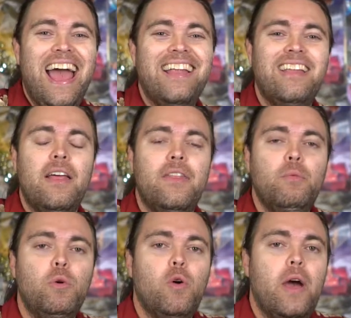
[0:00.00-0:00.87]
And uh,
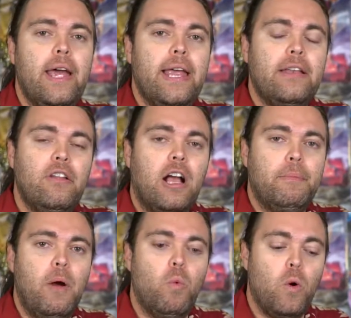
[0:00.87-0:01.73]
then we'll go ahead and talk
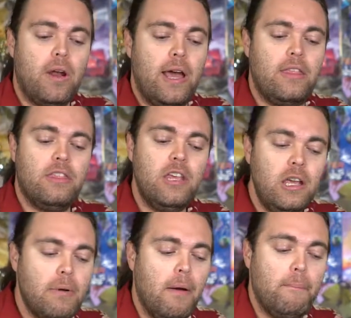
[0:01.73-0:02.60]
about what I
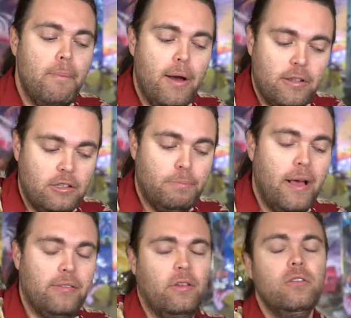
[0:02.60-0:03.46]
think about Buzz
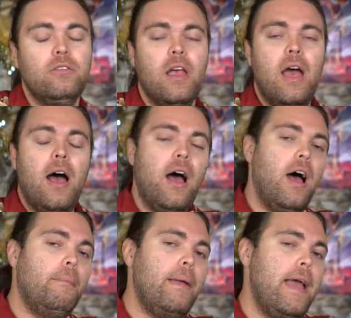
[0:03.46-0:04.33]
Puzzles.
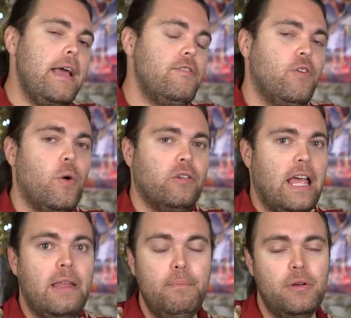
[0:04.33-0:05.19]
Um, and of course,
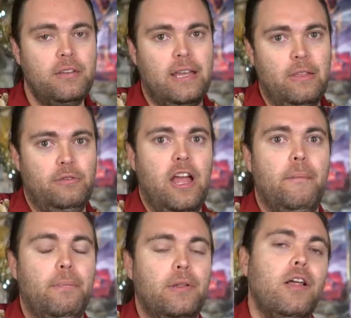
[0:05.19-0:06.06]
I didn't put it together
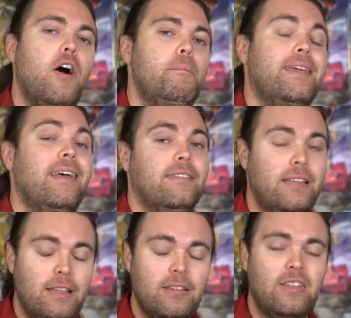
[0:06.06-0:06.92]
down below because
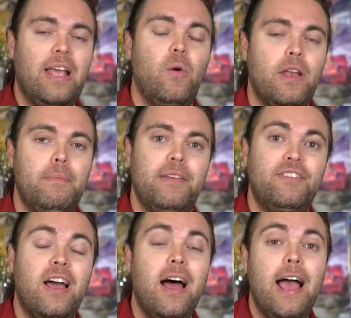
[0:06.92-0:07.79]
it does take quite a bit of
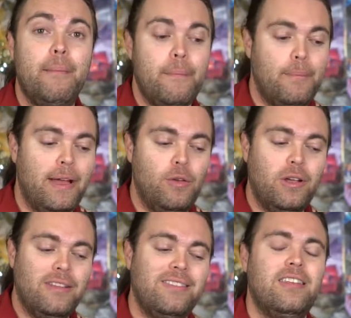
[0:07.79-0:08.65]
time, but
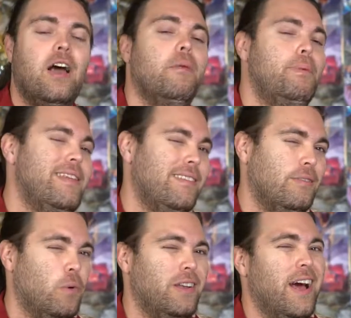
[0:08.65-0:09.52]
you'll get to see all the pieces
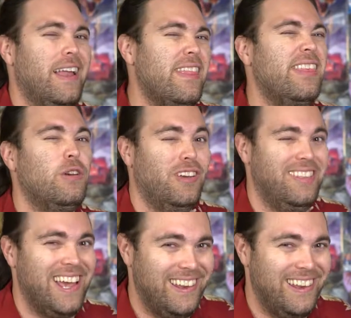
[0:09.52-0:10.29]
and whatnot. I think you'll get the